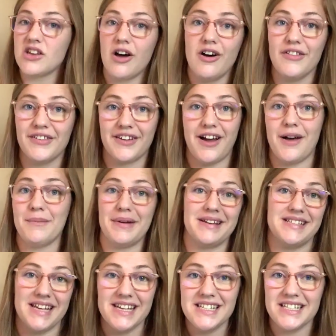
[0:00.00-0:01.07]
all that got my
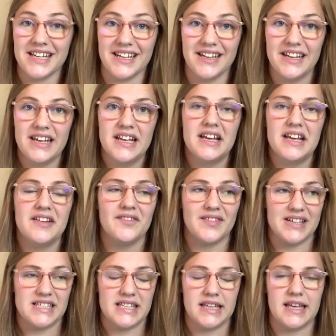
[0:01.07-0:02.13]
attention
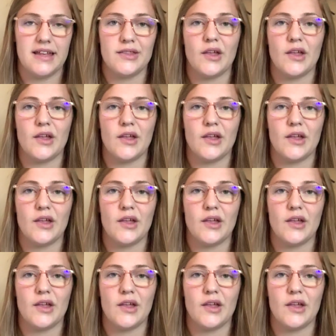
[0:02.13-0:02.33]
recently.